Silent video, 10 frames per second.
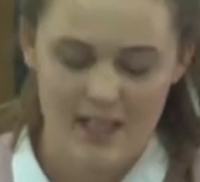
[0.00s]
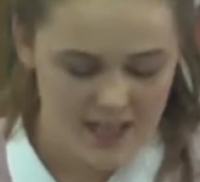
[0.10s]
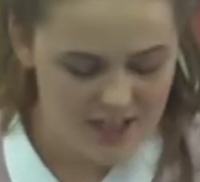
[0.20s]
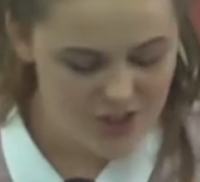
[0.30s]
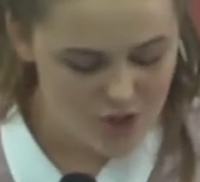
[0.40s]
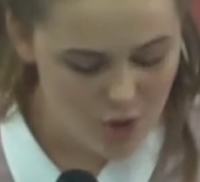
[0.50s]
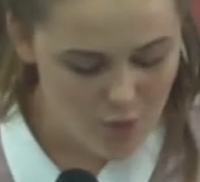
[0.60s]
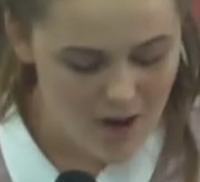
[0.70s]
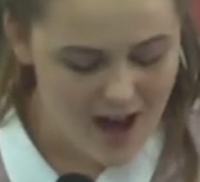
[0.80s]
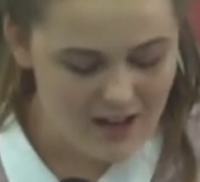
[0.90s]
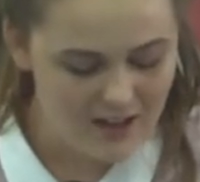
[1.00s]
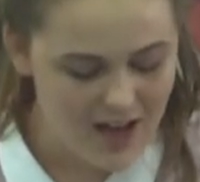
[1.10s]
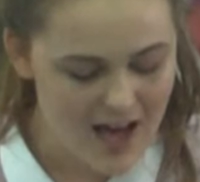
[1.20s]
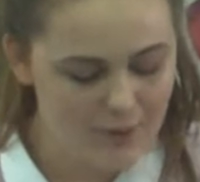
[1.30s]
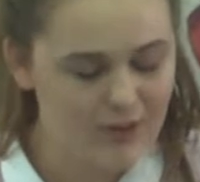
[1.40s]
In a short while,
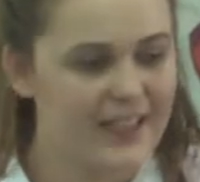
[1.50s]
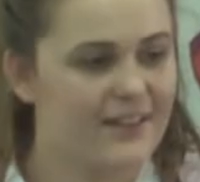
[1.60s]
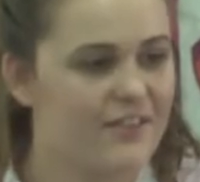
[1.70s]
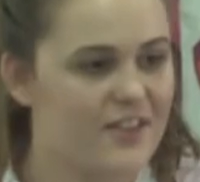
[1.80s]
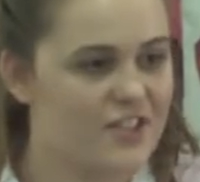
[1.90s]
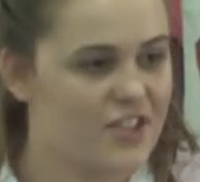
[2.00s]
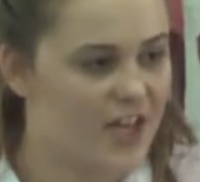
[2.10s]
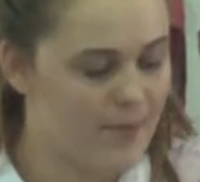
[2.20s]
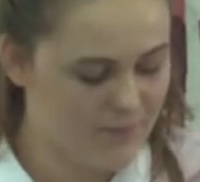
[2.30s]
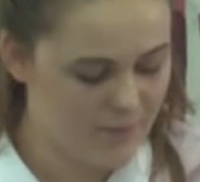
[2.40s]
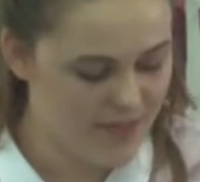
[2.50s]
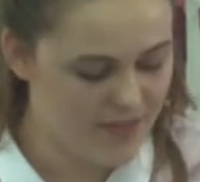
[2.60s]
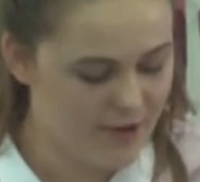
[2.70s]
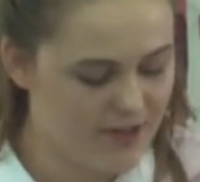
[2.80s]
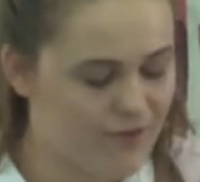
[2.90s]
I will leave this gym with
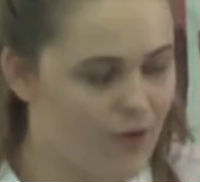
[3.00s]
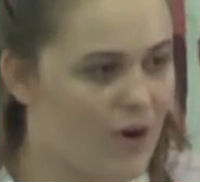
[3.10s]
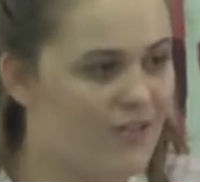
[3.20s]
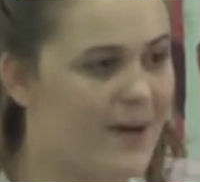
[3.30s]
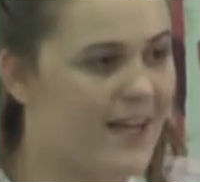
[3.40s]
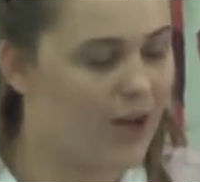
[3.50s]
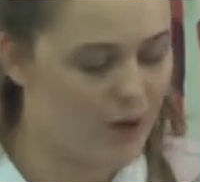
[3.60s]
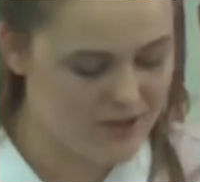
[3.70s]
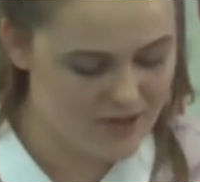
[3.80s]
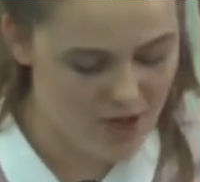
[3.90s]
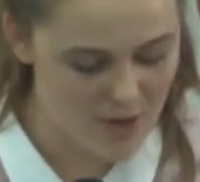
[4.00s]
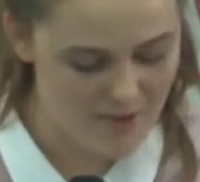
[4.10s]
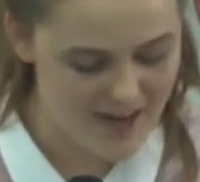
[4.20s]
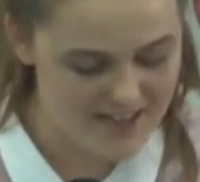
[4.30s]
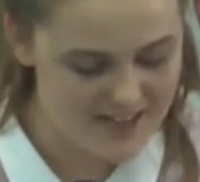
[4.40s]
34 of my closest
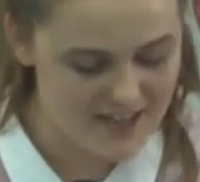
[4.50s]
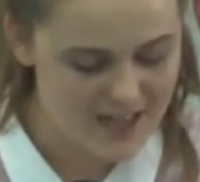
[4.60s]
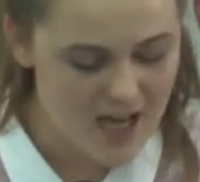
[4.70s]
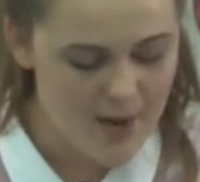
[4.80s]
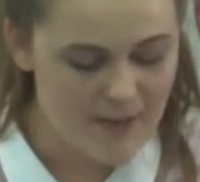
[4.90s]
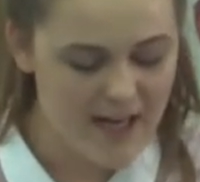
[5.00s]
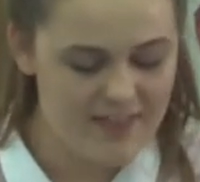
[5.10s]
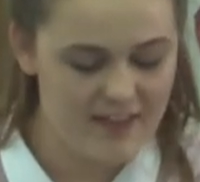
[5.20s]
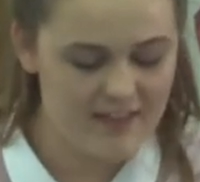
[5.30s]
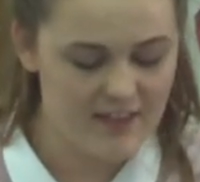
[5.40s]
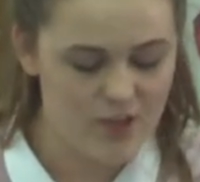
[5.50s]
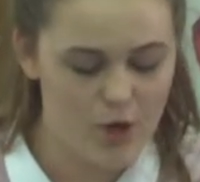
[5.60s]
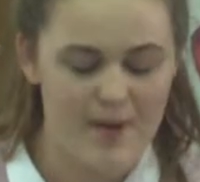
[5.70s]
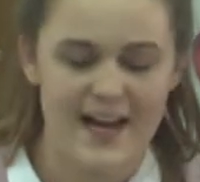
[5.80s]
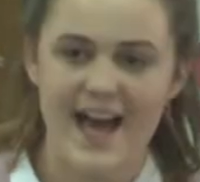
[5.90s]
comrades, but I think that
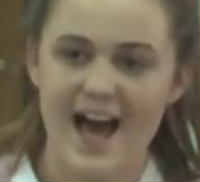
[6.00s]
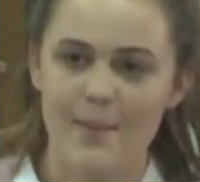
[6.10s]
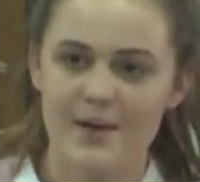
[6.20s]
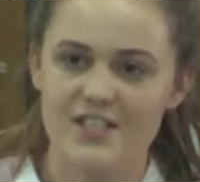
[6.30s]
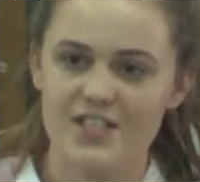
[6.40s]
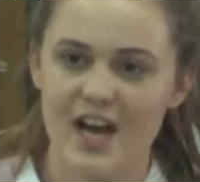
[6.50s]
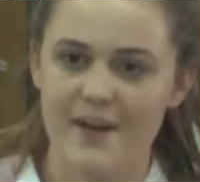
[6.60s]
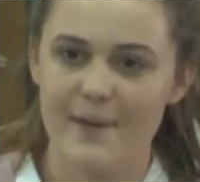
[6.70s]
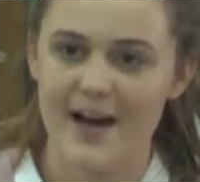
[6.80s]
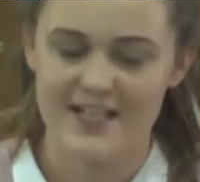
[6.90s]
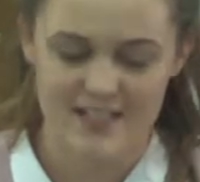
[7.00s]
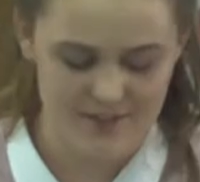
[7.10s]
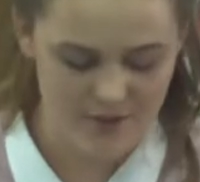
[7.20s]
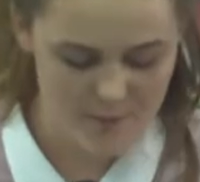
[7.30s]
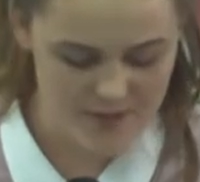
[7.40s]
no matter how much time
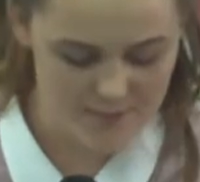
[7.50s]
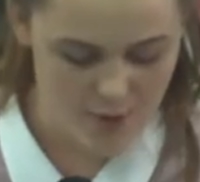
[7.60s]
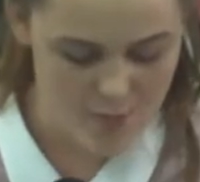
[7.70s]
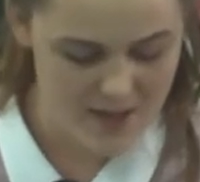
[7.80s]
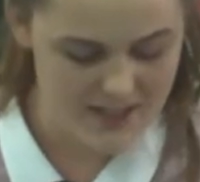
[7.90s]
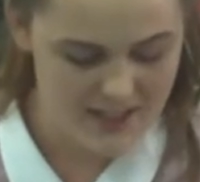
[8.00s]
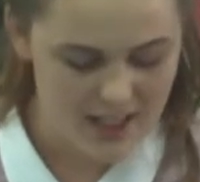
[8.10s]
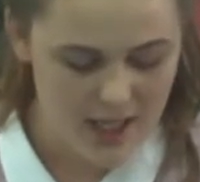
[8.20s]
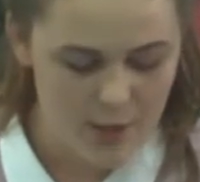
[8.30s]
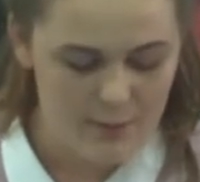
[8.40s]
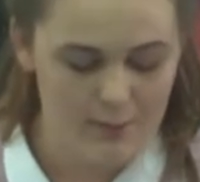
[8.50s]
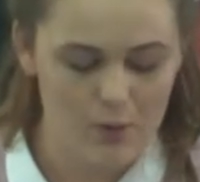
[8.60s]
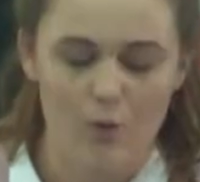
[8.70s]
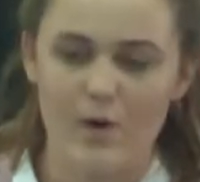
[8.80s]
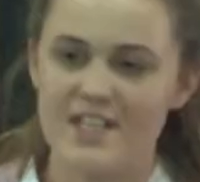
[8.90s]
passes from this moment, we
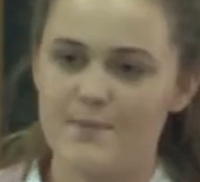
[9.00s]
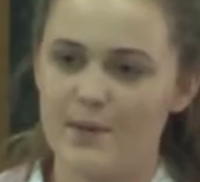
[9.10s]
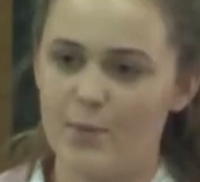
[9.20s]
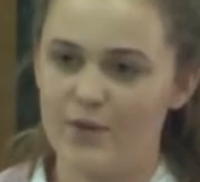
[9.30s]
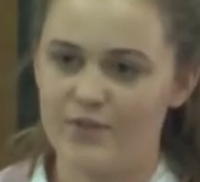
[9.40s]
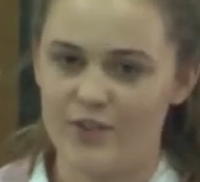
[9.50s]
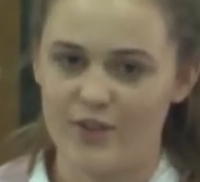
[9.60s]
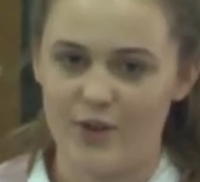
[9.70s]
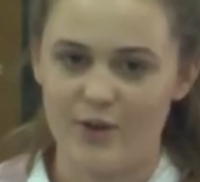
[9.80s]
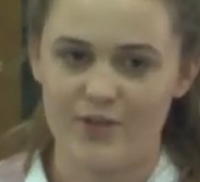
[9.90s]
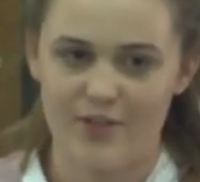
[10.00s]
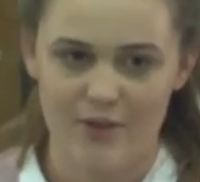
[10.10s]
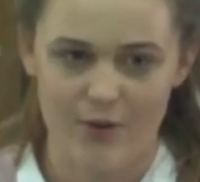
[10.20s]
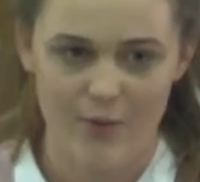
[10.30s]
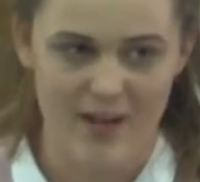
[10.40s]
will always be Woodford girls
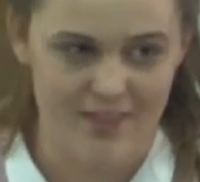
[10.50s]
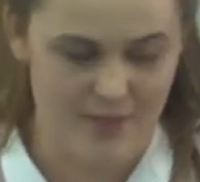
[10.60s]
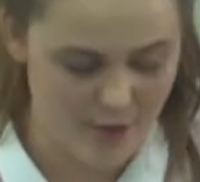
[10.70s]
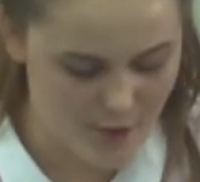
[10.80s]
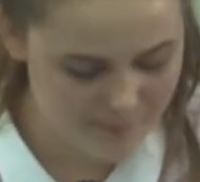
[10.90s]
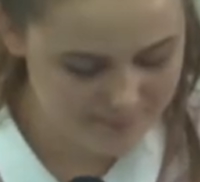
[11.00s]
through and through.